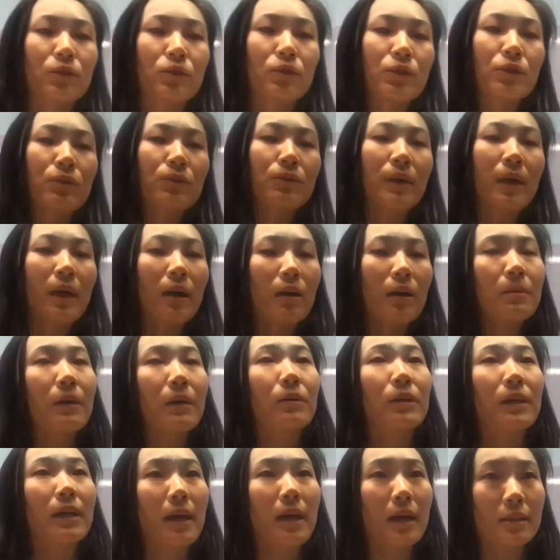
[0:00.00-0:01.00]
To help
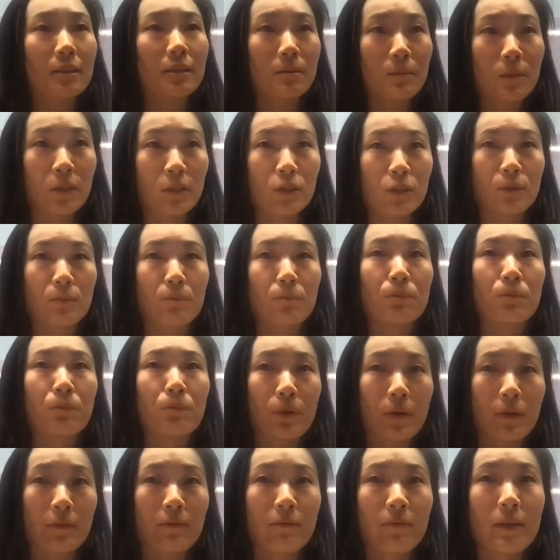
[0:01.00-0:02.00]
our customers
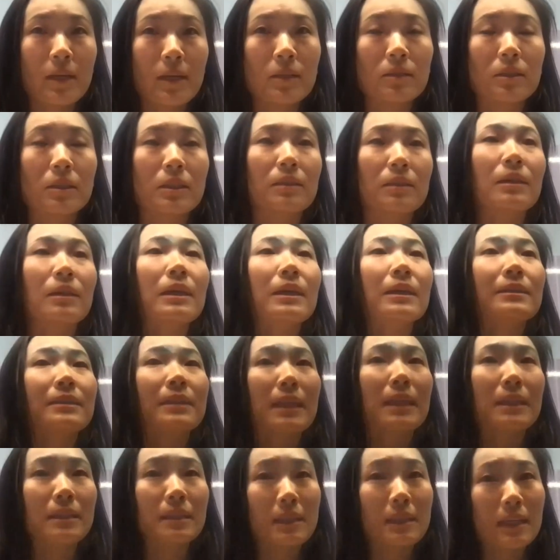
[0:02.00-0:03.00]
prevent
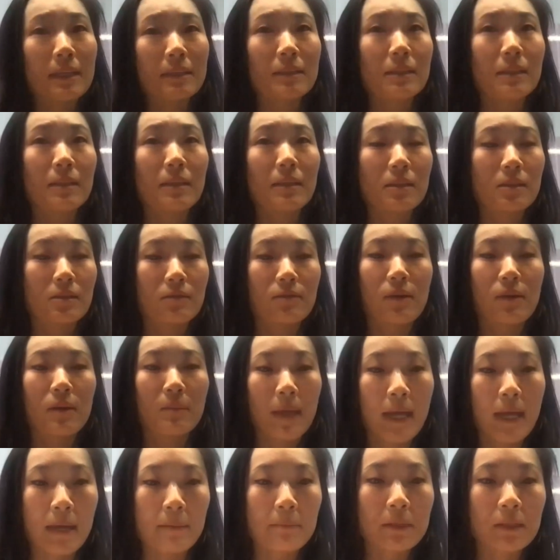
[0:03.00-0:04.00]
data incidents from
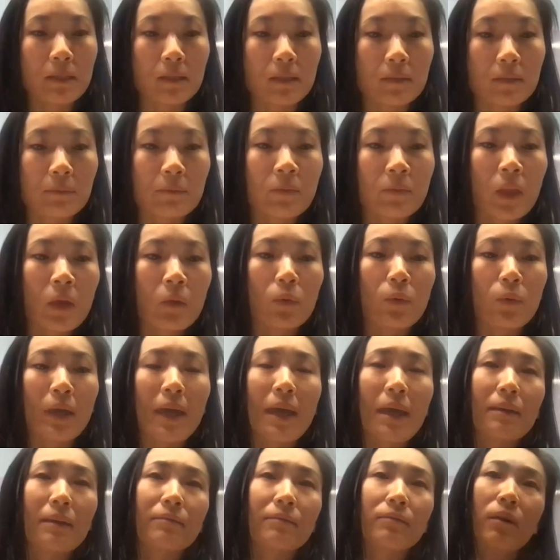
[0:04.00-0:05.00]
happening, we
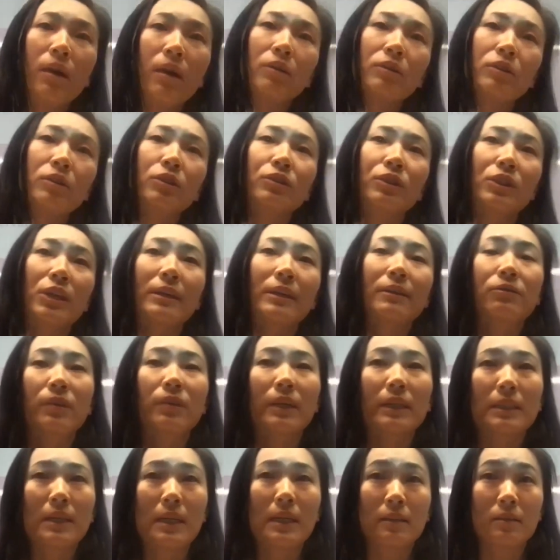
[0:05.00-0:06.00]
have
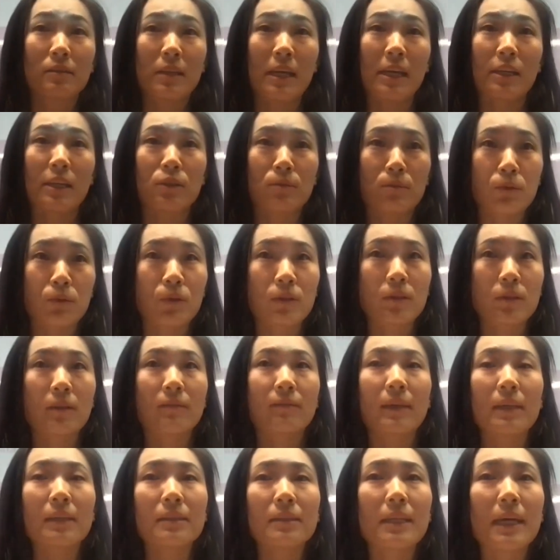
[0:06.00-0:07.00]
auto-generated dashboards
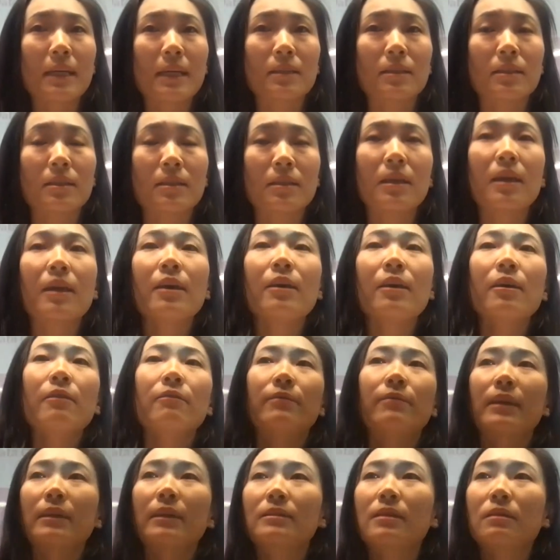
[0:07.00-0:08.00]
of insights.
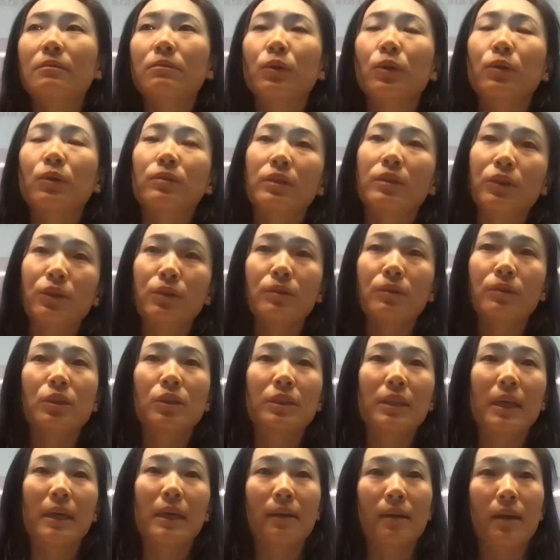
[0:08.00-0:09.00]
For example, the
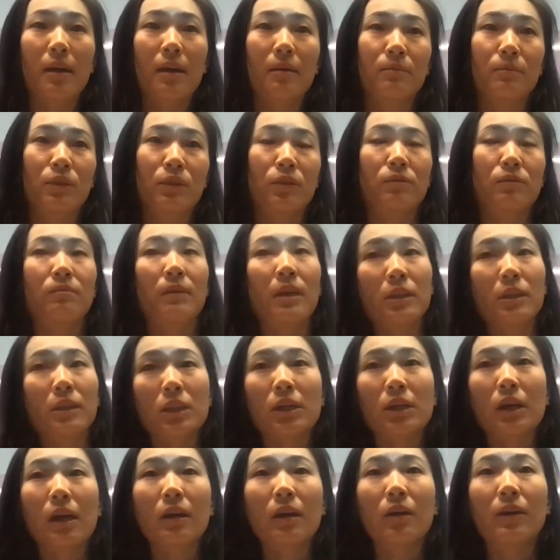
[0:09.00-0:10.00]
users can come to Monte
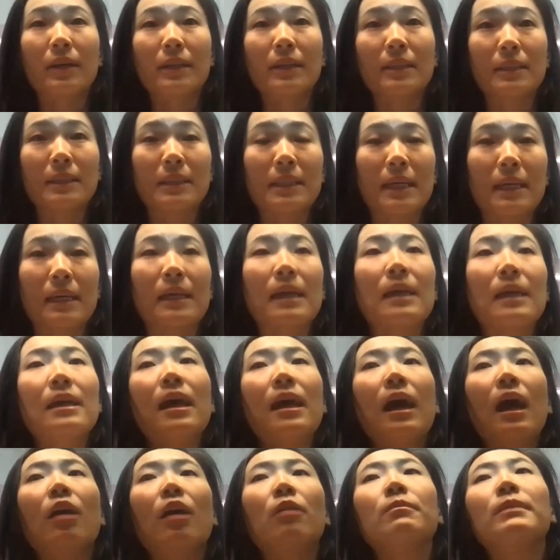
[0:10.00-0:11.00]
Carlo and say
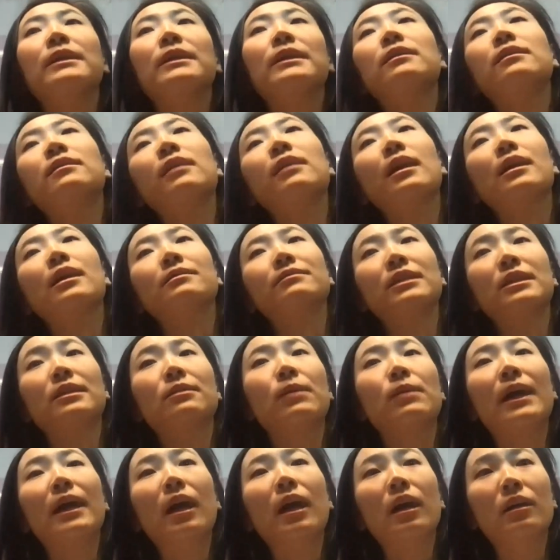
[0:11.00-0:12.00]
how many data
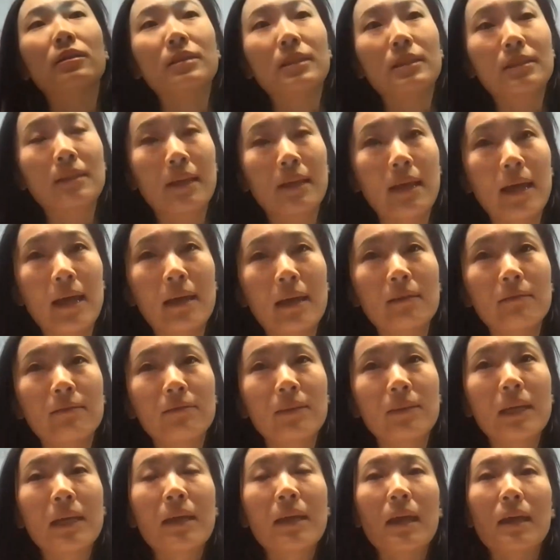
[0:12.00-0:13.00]
warehouses they have
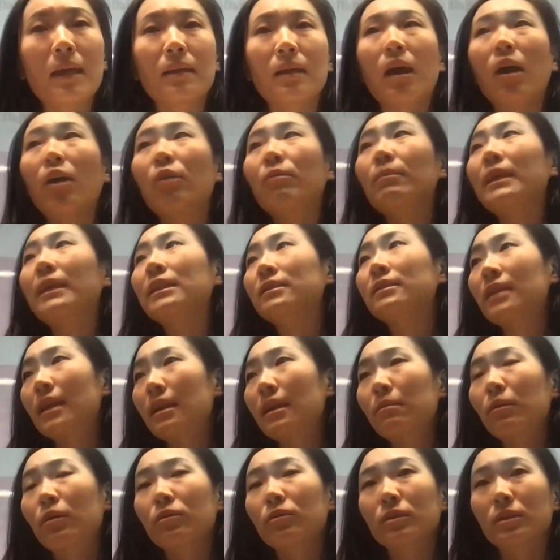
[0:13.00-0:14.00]
and how many
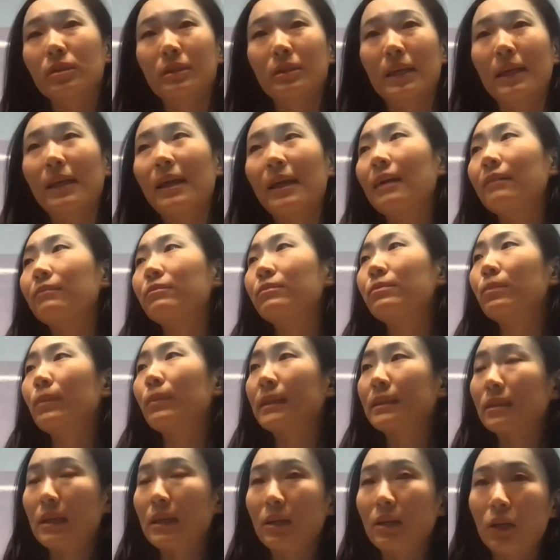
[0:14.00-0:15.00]
tables they have
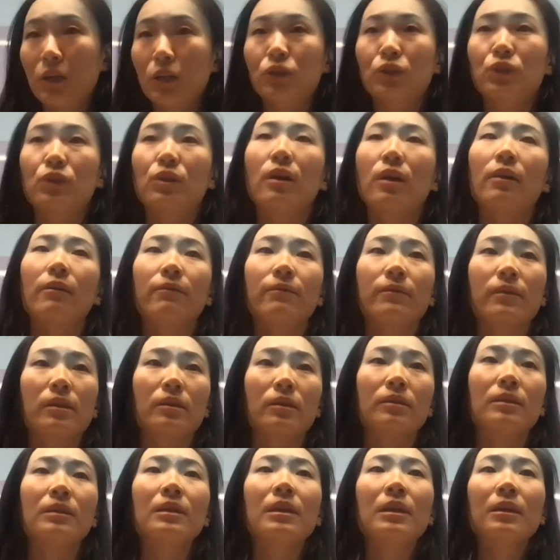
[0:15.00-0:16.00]
within each of
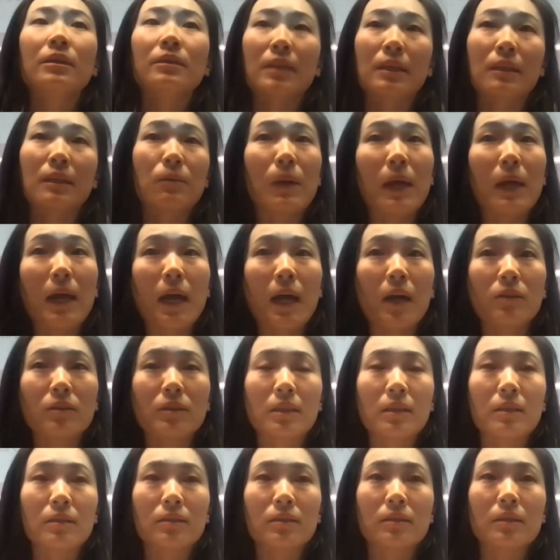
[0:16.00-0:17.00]
the data
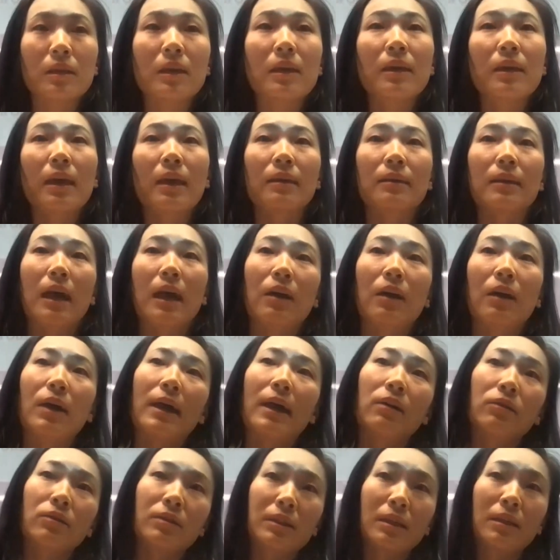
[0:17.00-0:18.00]
warehouses and how
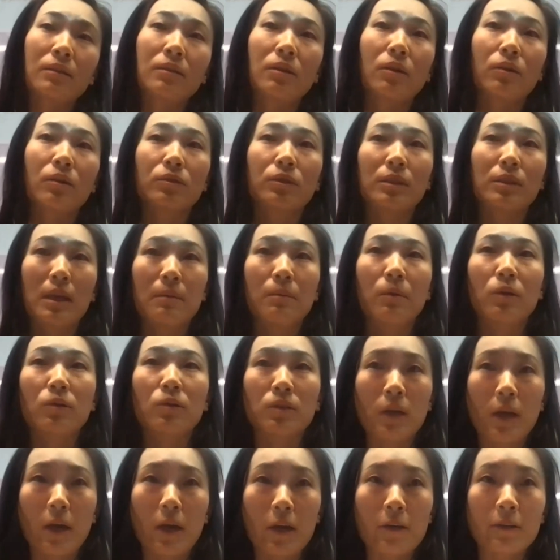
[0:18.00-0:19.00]
healthy those
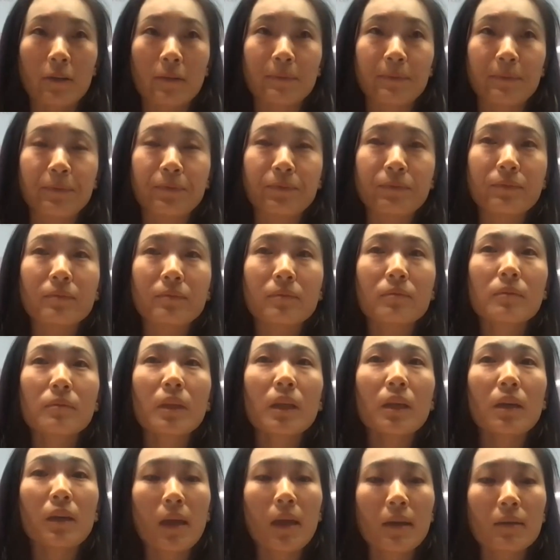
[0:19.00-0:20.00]
tables are.
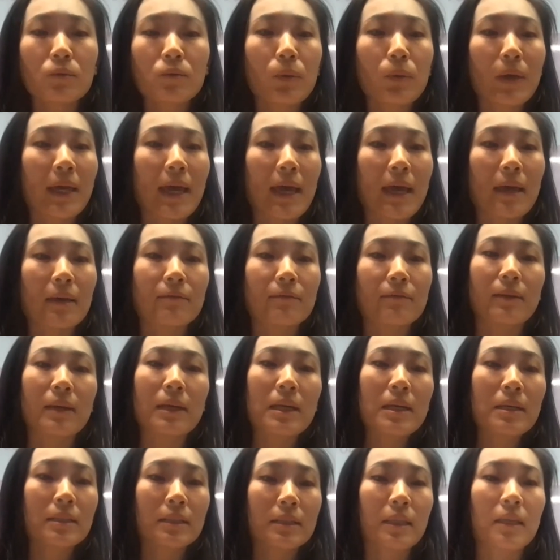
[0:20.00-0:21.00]
And we have
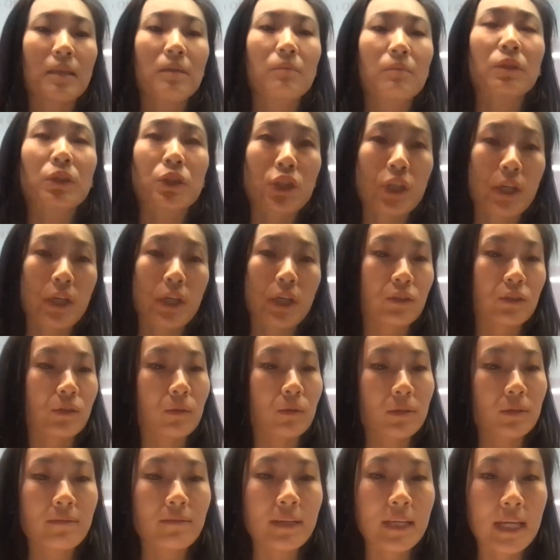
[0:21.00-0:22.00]
schema change
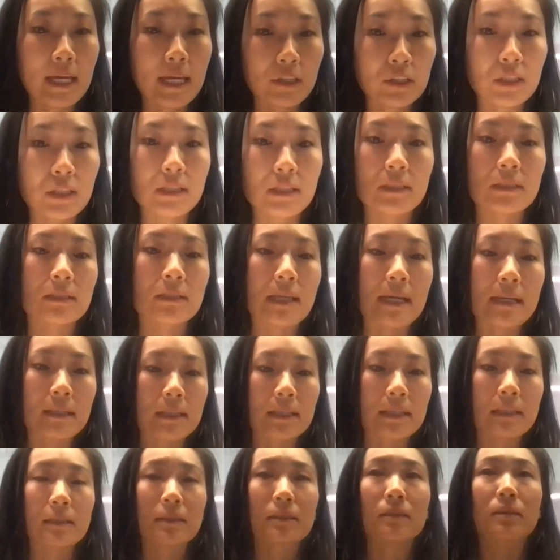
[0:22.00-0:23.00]
notification
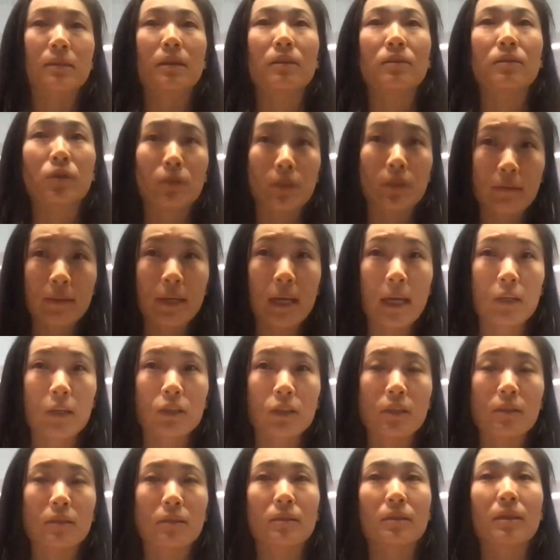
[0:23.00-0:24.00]
settings and
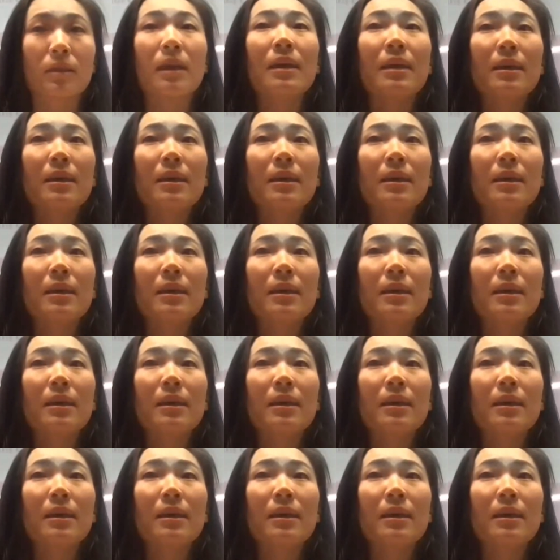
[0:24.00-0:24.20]
notifications